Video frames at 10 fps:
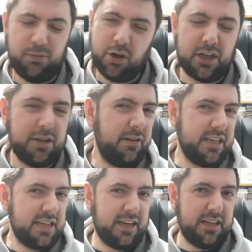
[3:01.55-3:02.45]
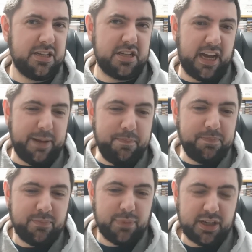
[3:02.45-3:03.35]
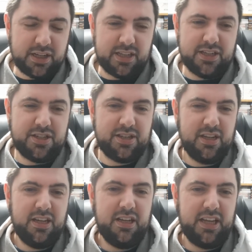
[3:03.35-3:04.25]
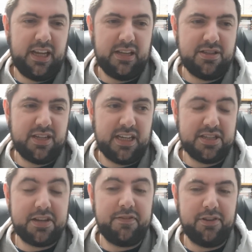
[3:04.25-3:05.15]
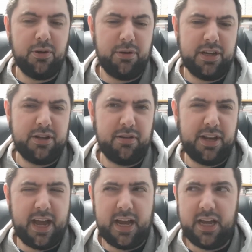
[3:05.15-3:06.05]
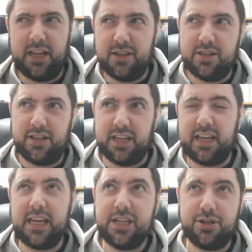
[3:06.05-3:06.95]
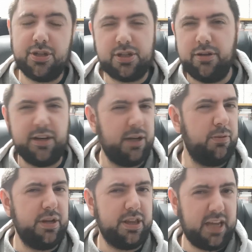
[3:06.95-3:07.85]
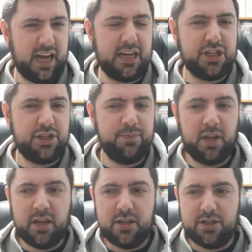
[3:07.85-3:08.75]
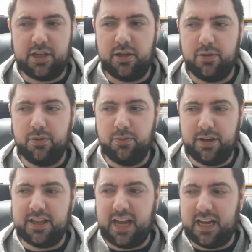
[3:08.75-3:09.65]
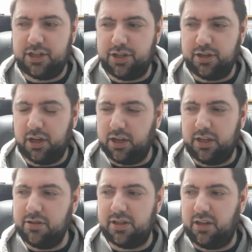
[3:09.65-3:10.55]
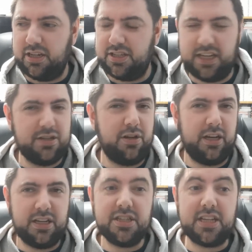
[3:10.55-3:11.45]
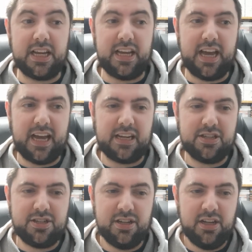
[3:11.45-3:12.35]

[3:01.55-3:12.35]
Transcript: not going to do it exactly the same because it's difficult what you're doing there, and I think he's just doing it with cash. So with cash, you can't utilize things like CEX.